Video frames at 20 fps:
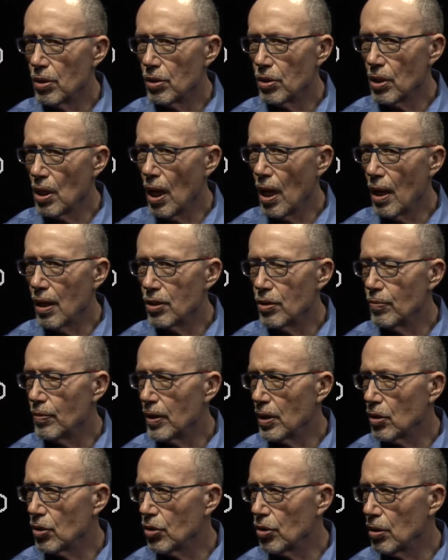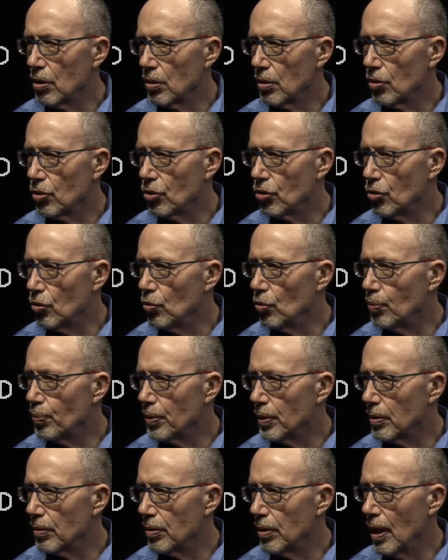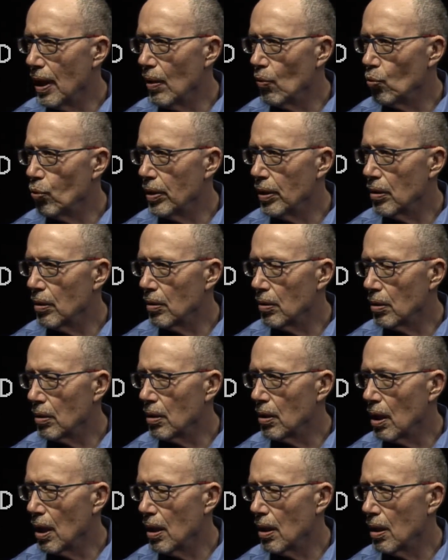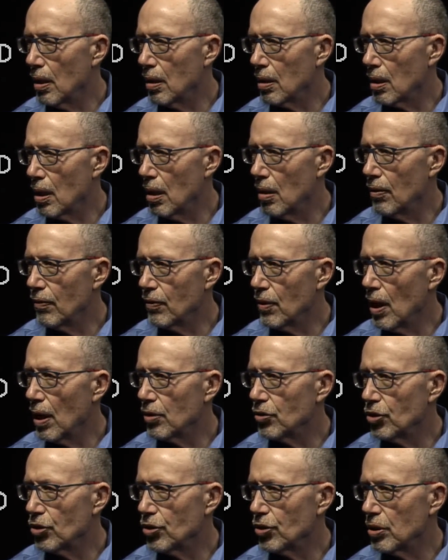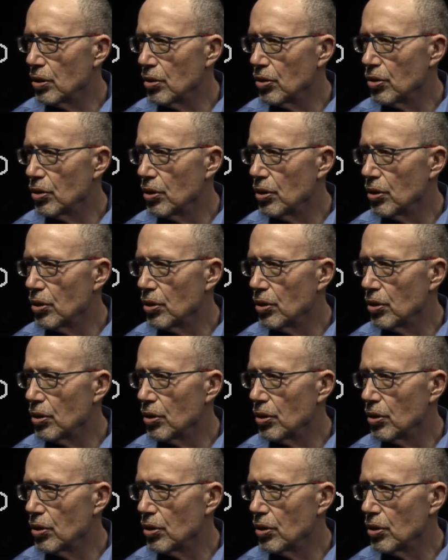cosmic soup that we're of consciousness,